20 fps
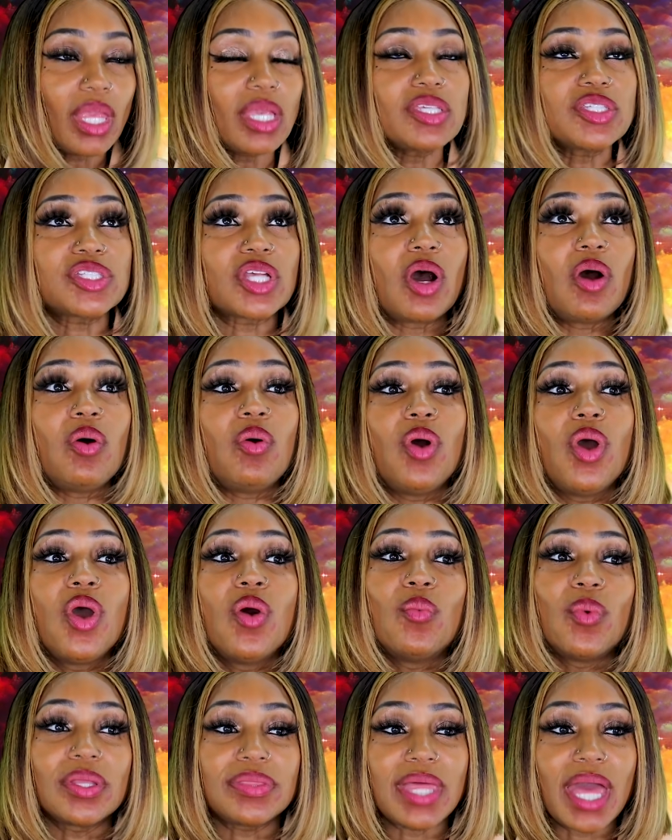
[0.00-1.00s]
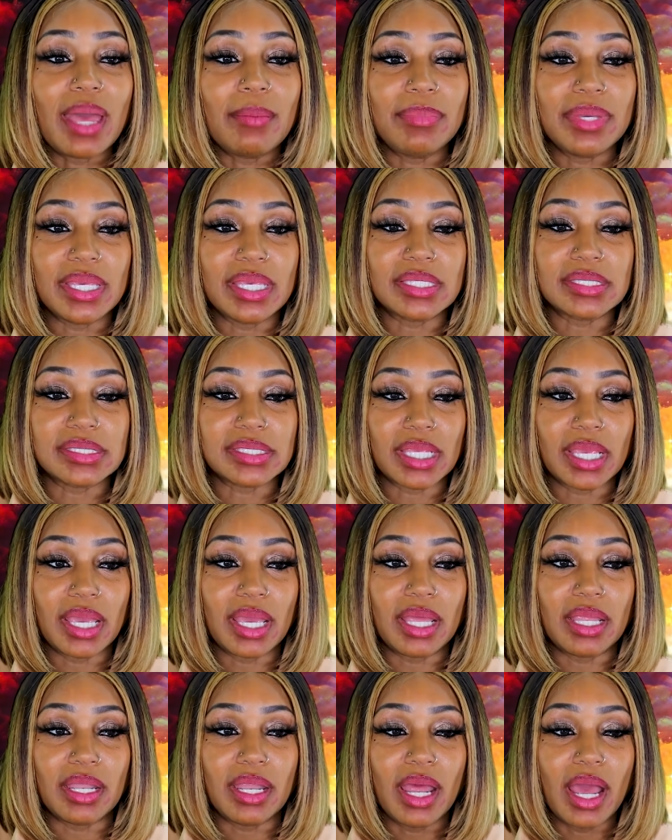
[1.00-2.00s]
So with that being
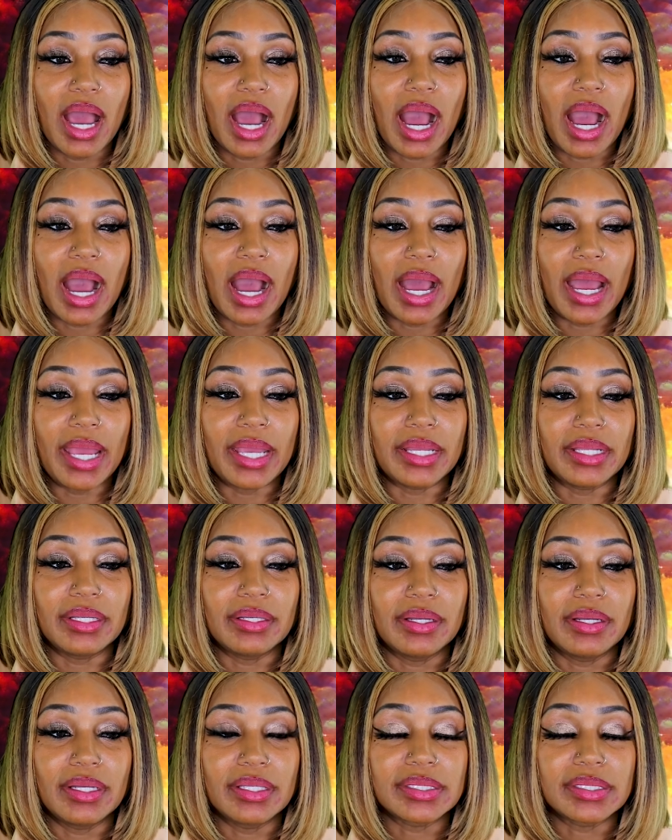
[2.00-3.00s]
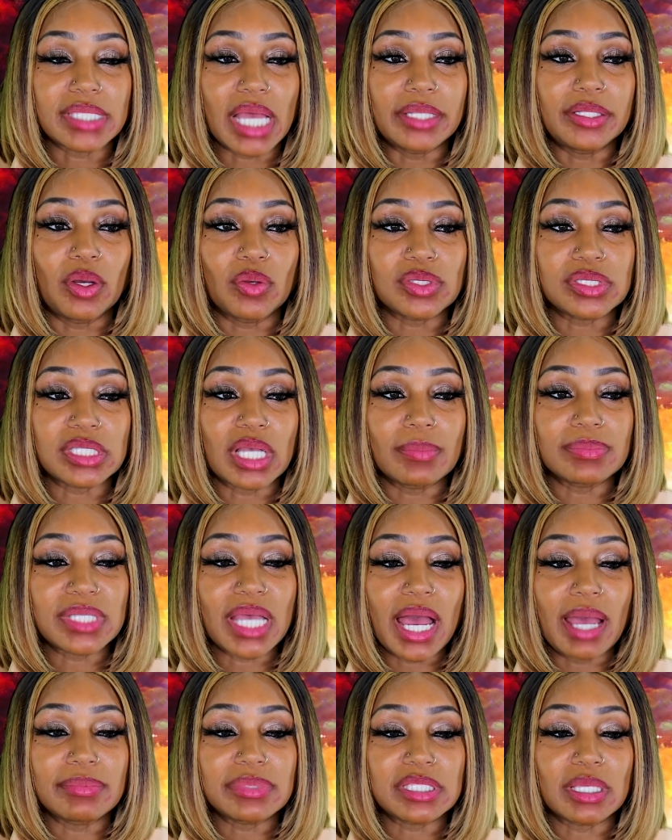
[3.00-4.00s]
said, I know
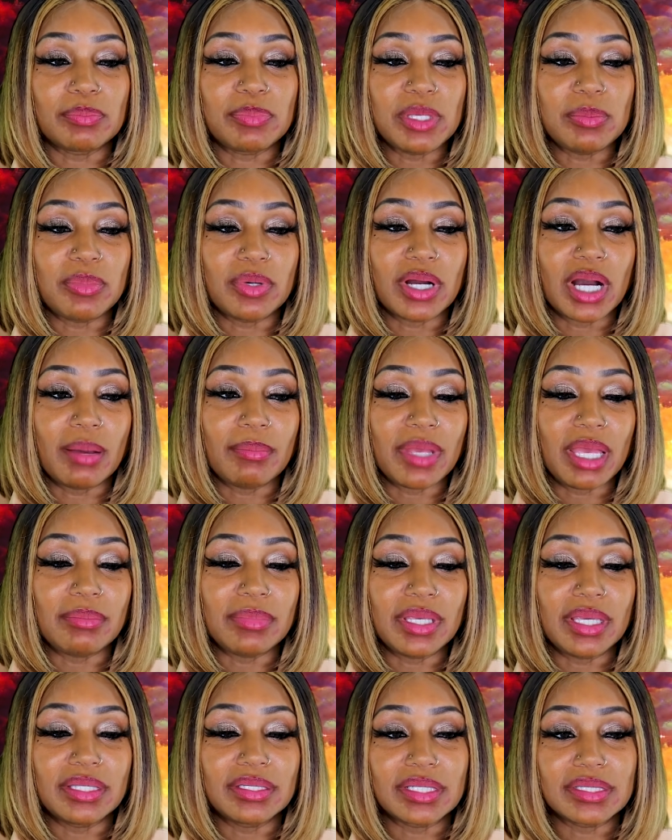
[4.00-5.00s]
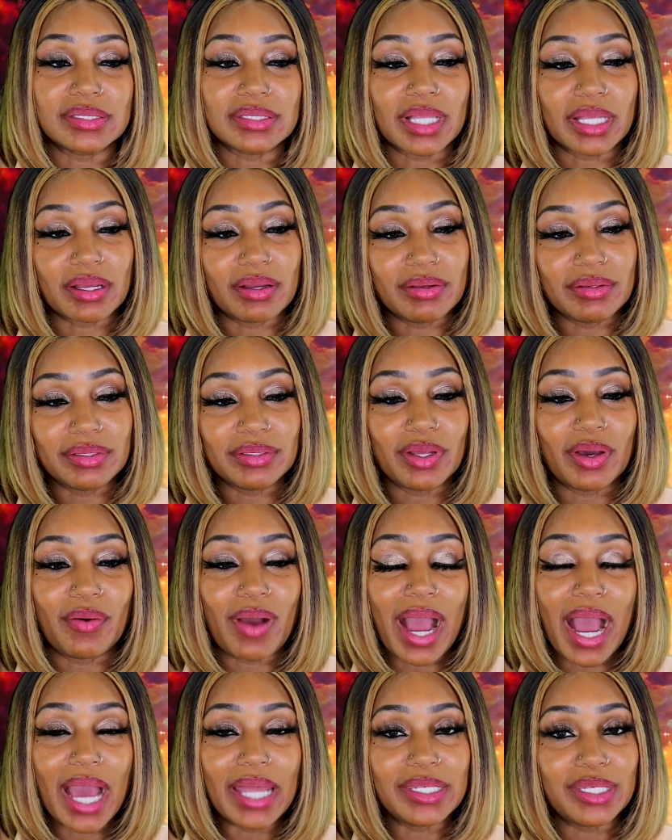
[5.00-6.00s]
sometimes some people come at me and it's like, oh, you know,
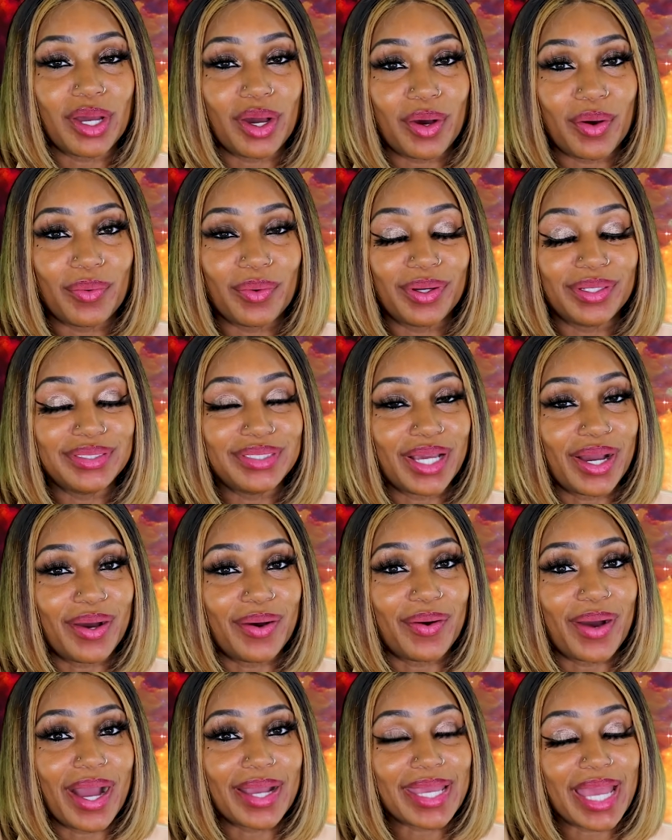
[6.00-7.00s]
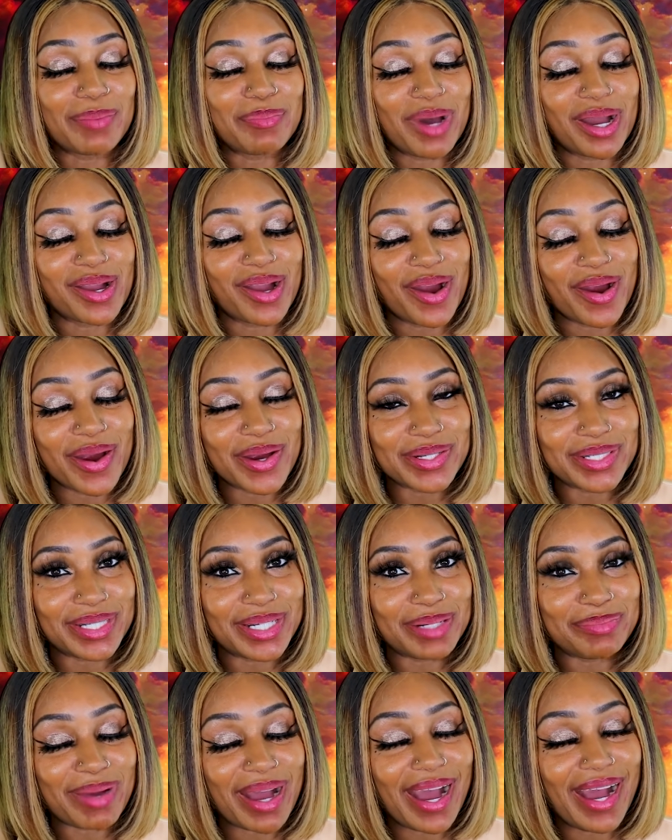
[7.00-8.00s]
I know, y'all, I got my guard
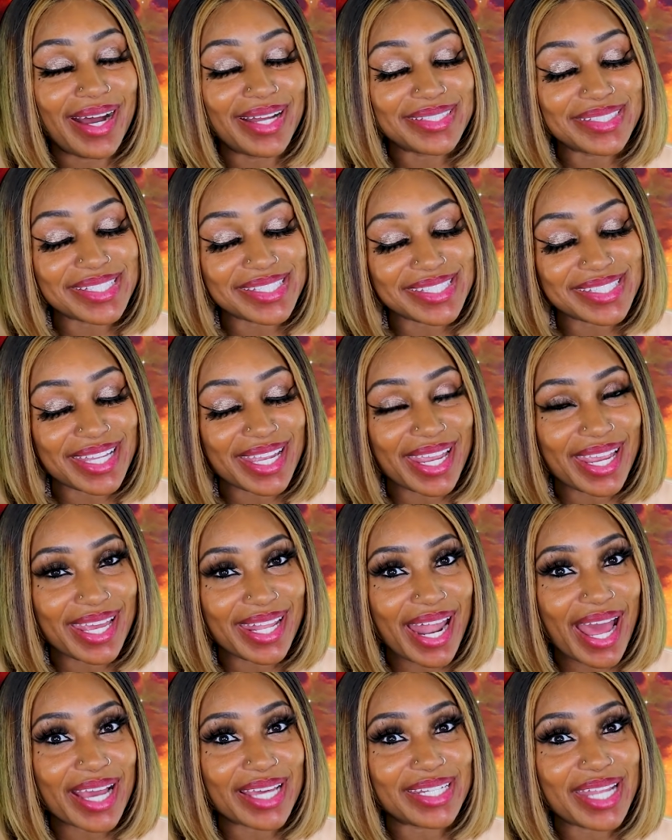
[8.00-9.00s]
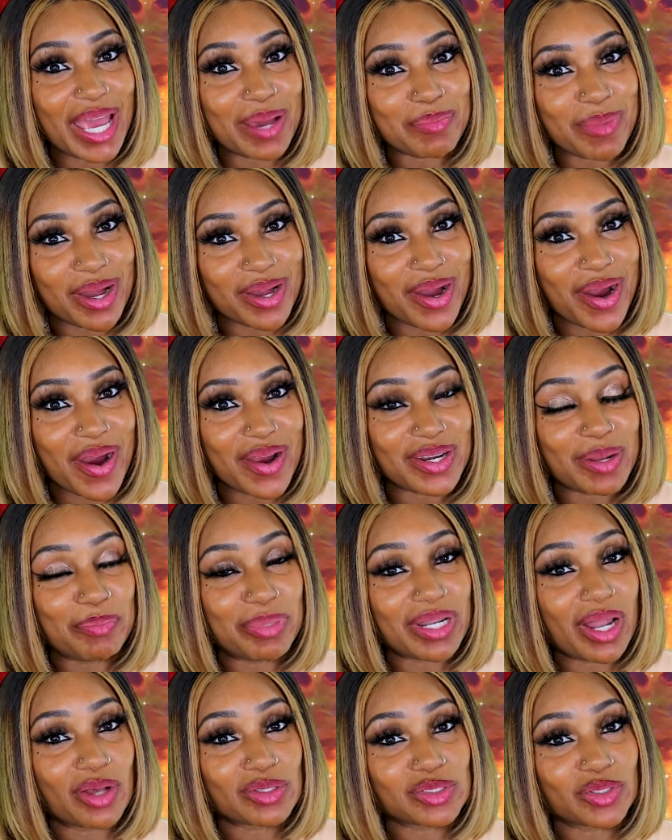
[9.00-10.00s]
up. I understand. I can have my guard up,
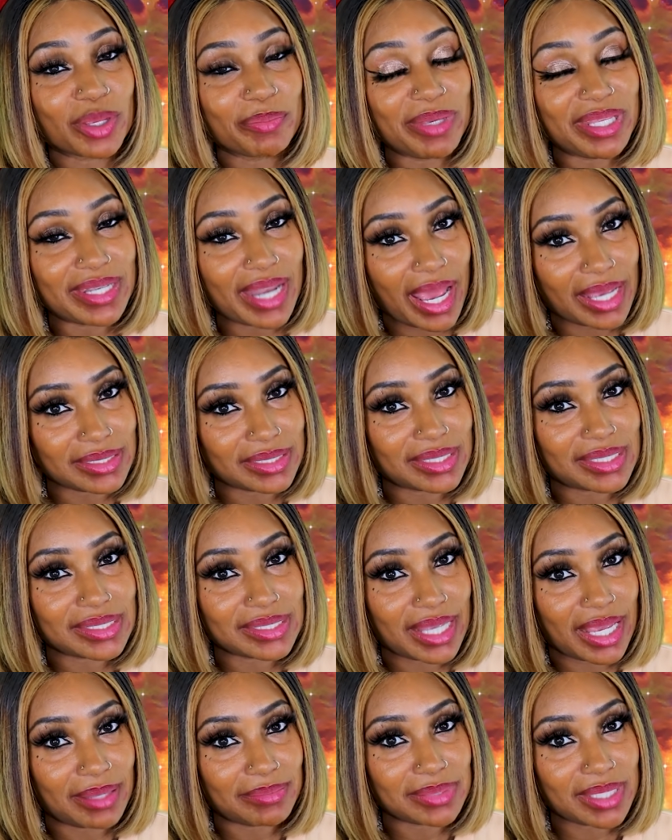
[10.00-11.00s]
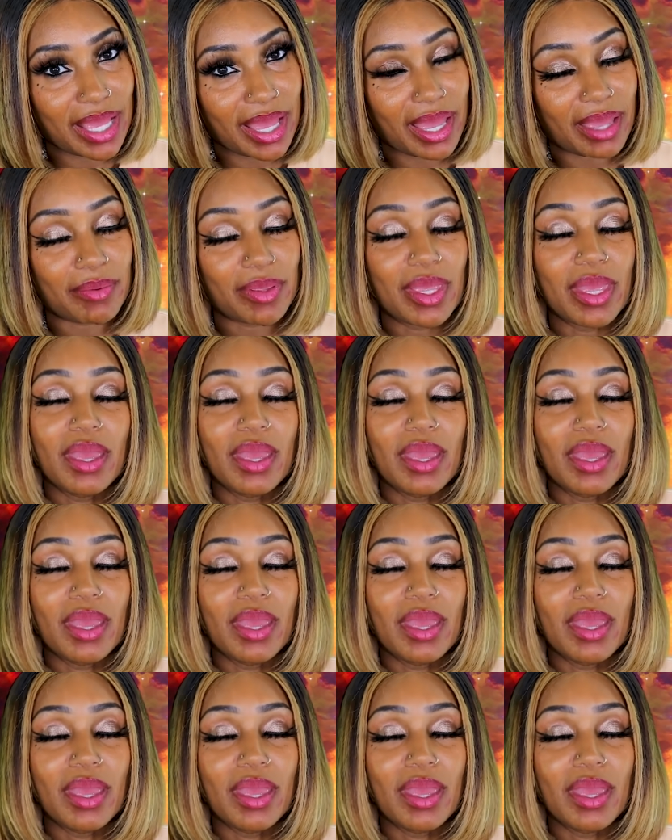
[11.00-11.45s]
but I also can be nice at the same time.